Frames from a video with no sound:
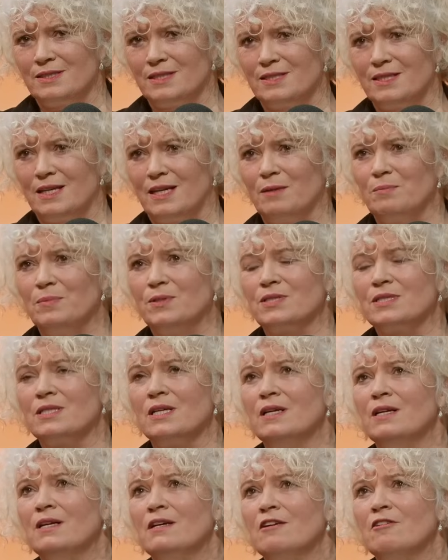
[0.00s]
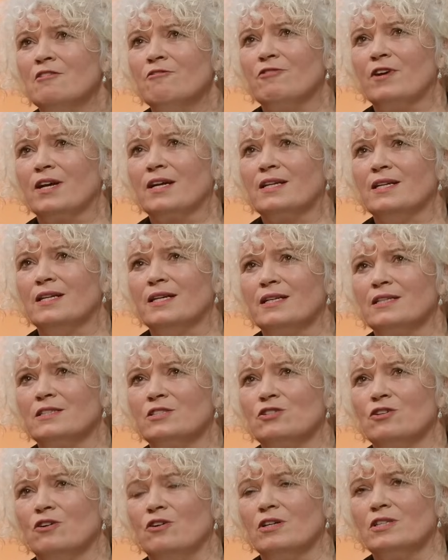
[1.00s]
today, but Frank Lake
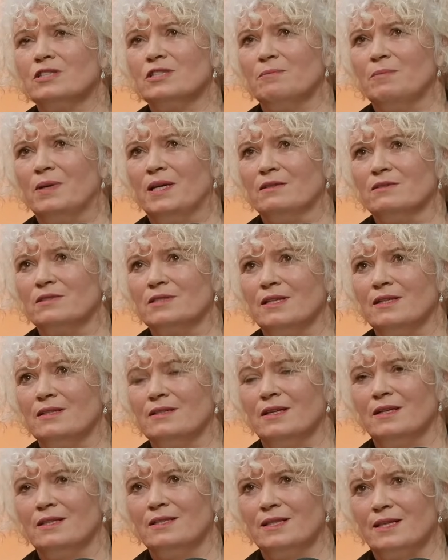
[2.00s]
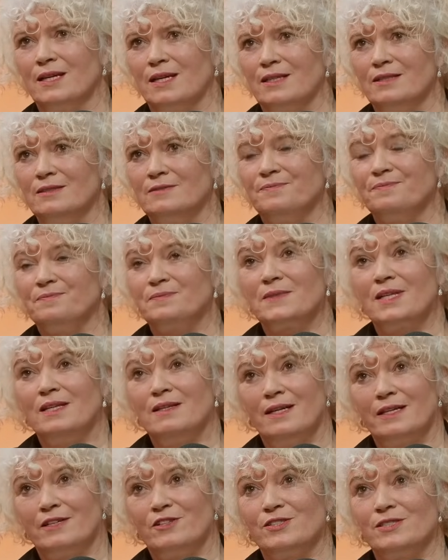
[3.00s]
talks about, and again,
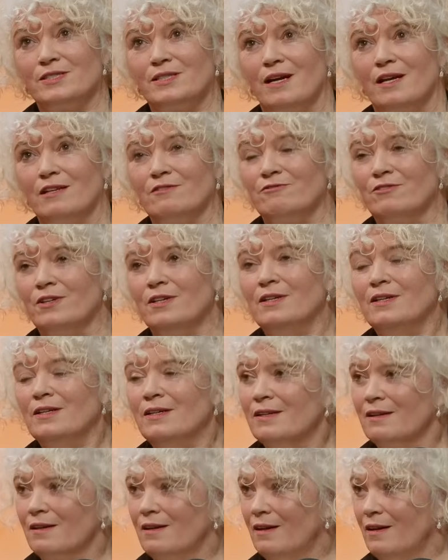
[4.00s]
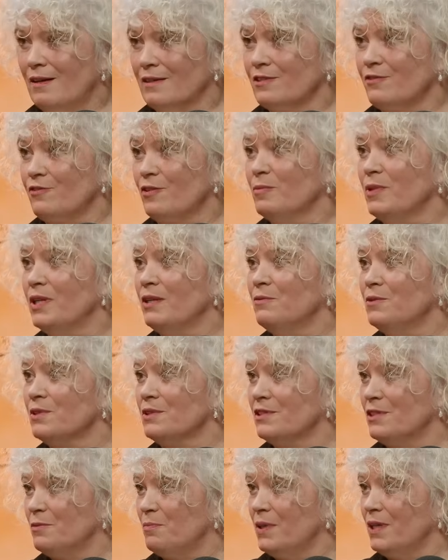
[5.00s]
like yourself, God for me
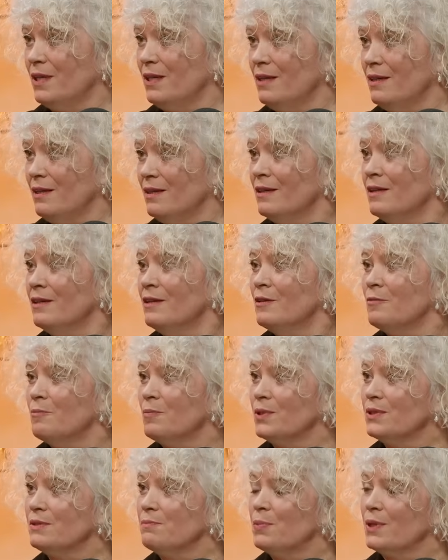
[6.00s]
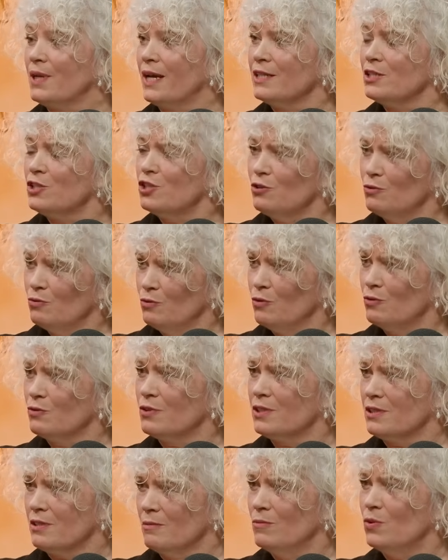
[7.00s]
wouldn't be, but I do know
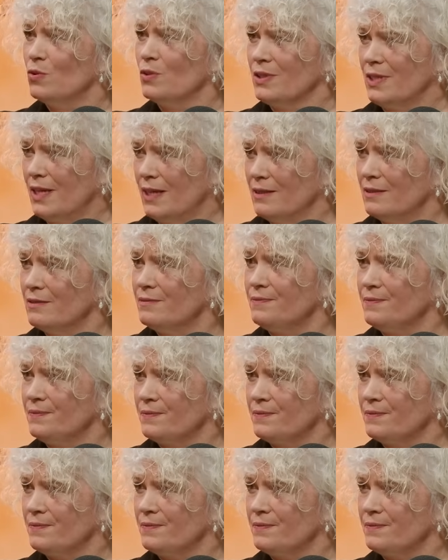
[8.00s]
there's a more than.